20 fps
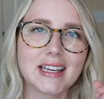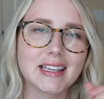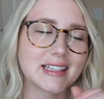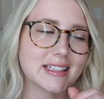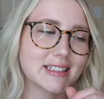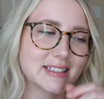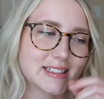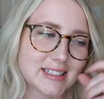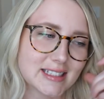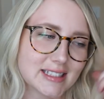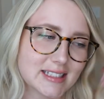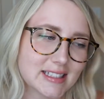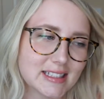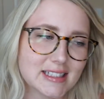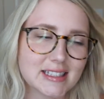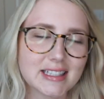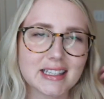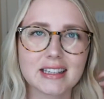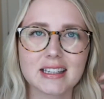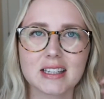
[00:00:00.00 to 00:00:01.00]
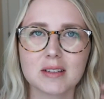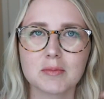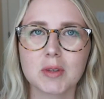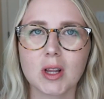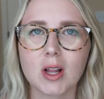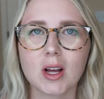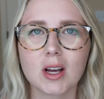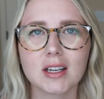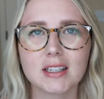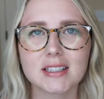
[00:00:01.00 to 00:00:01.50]
consistency lip
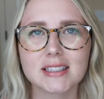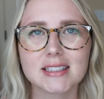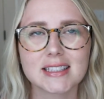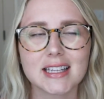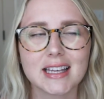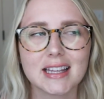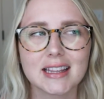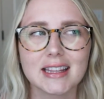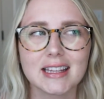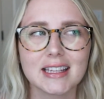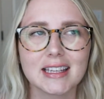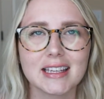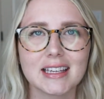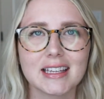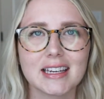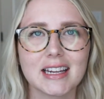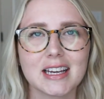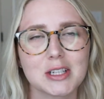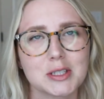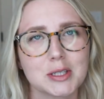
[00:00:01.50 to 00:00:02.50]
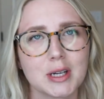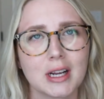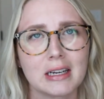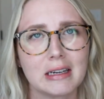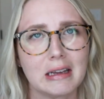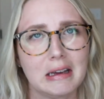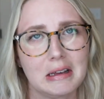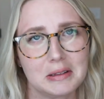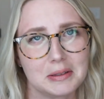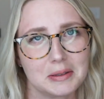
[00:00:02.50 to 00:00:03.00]
gloss and then I
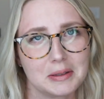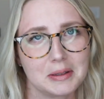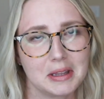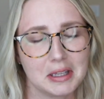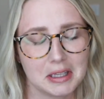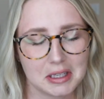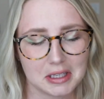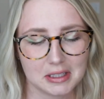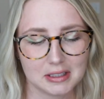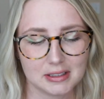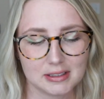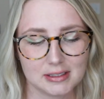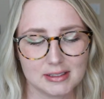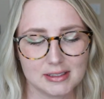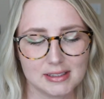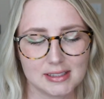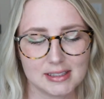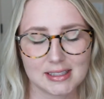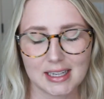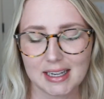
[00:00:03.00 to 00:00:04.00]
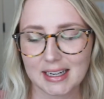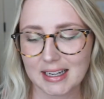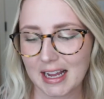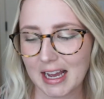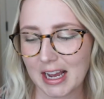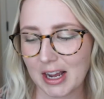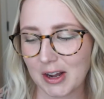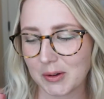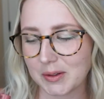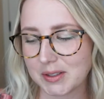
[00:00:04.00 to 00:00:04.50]
tried other things and
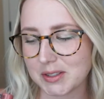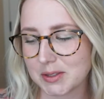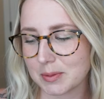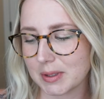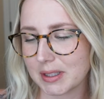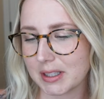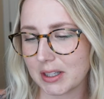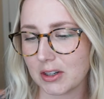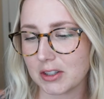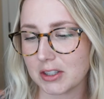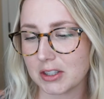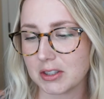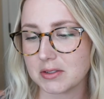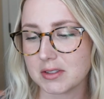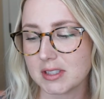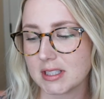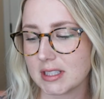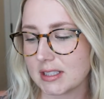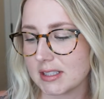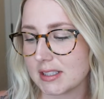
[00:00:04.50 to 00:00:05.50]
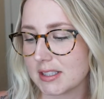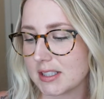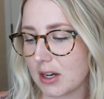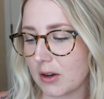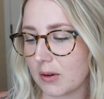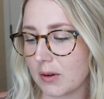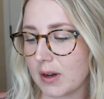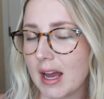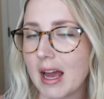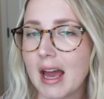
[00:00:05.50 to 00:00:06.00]
now it's really hard to use these.
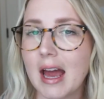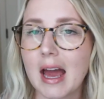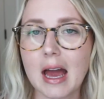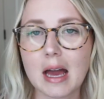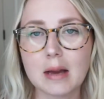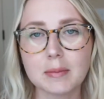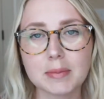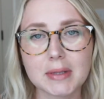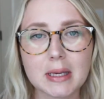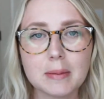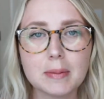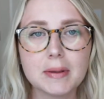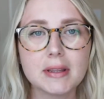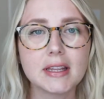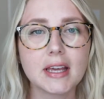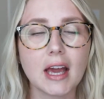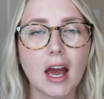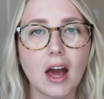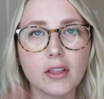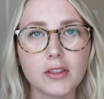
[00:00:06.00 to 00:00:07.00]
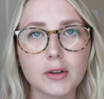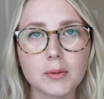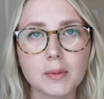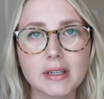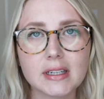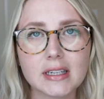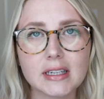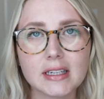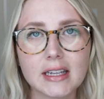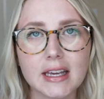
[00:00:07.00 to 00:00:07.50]
So I'm keeping the other
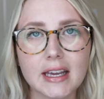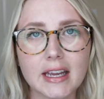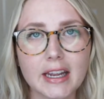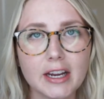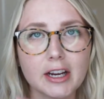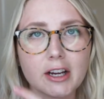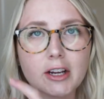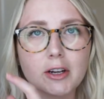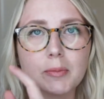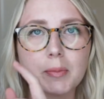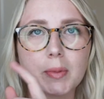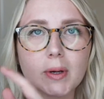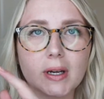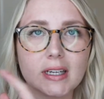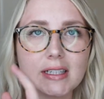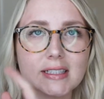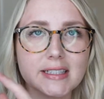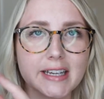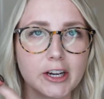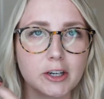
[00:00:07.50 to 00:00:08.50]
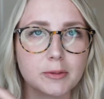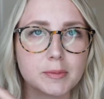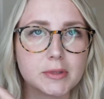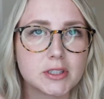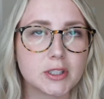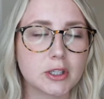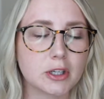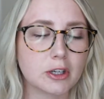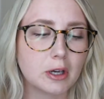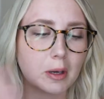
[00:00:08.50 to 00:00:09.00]
one in here but
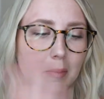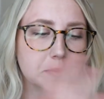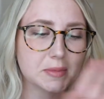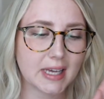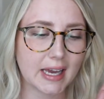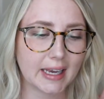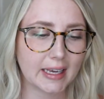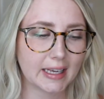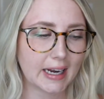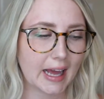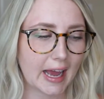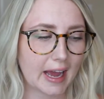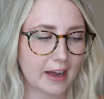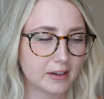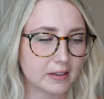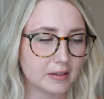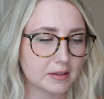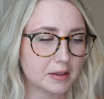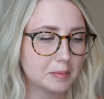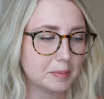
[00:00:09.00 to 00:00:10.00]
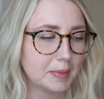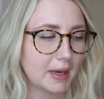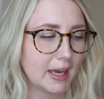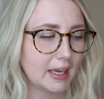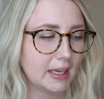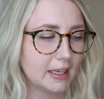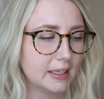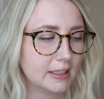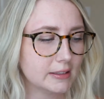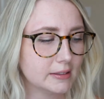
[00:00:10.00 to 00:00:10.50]
tiramisu I'm taking out of the
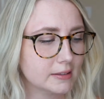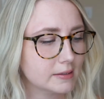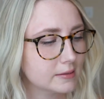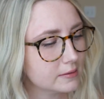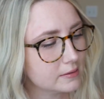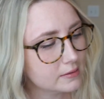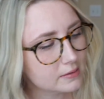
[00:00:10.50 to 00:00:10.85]
pan